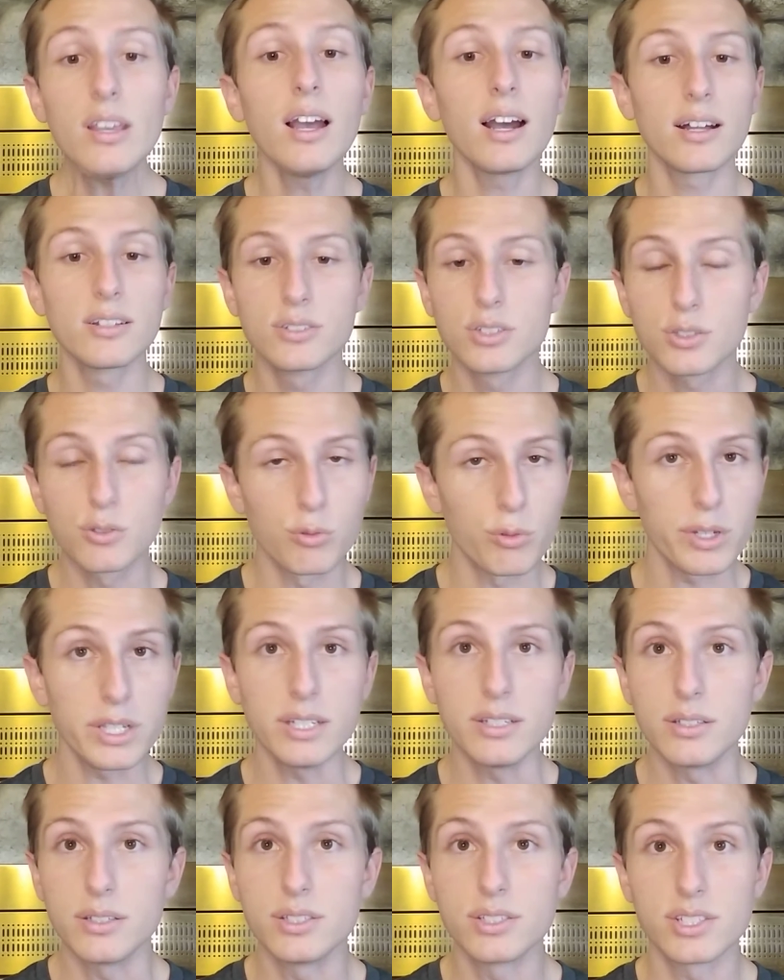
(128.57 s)
I'll just read
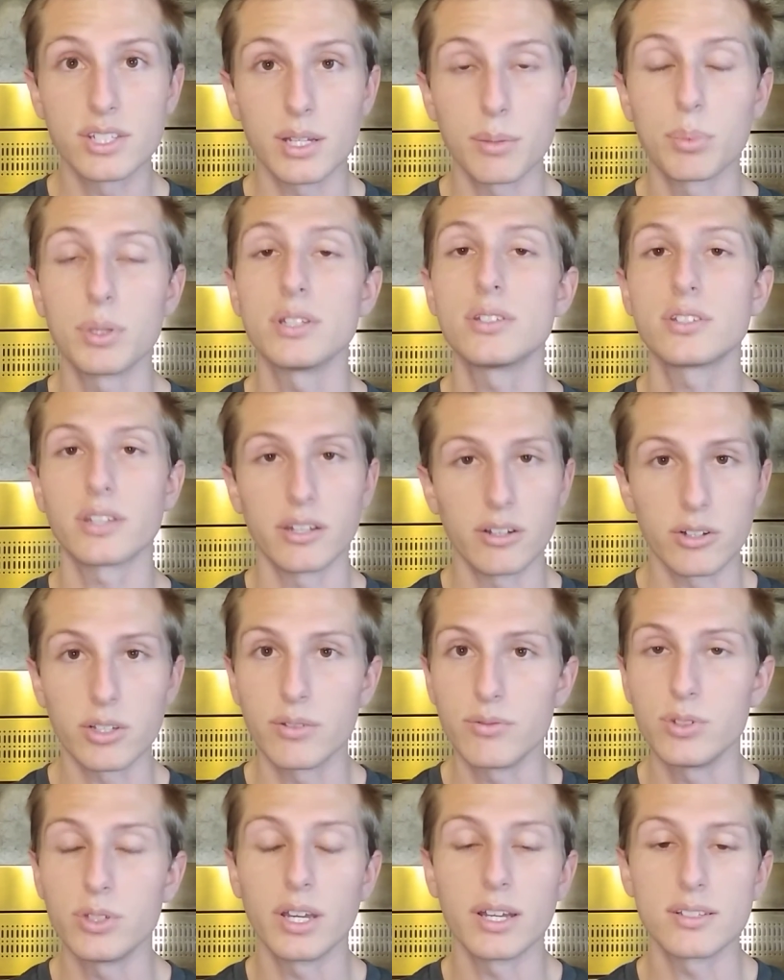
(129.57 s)
snippets and I'll give
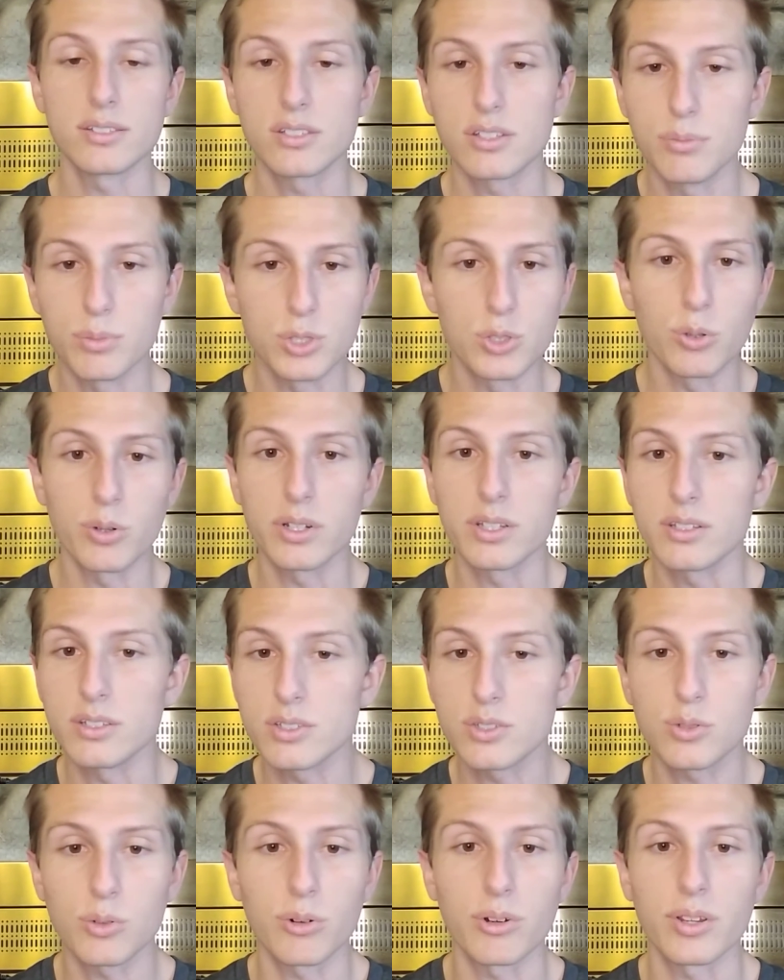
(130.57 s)
you guys the majority of the
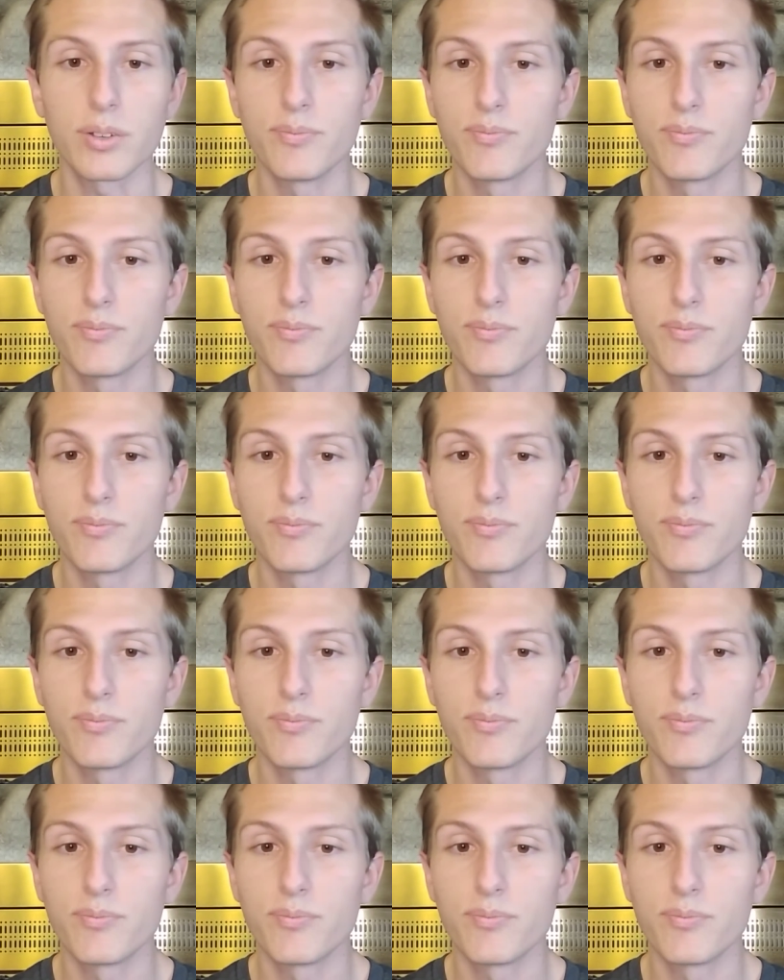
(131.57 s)
story.